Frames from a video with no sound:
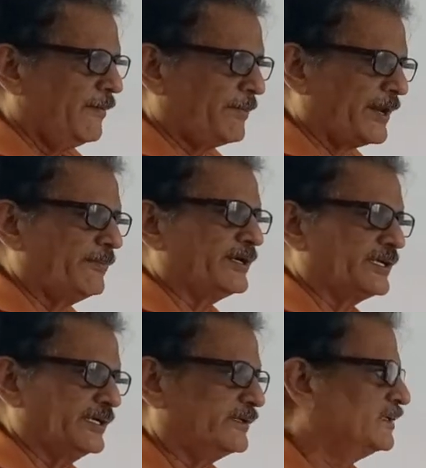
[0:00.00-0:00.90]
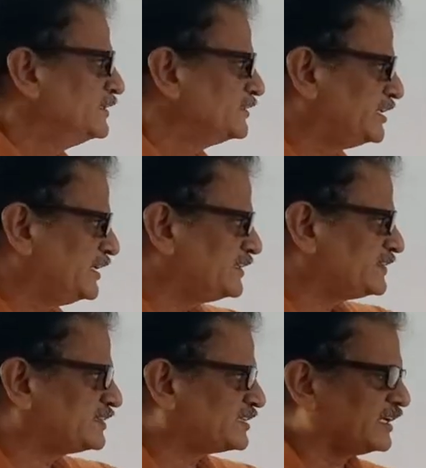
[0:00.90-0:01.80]
permitted.
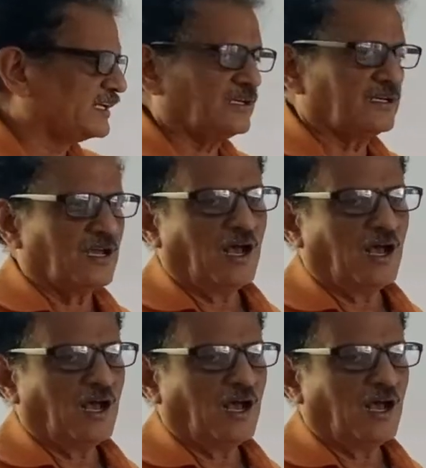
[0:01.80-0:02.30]
These three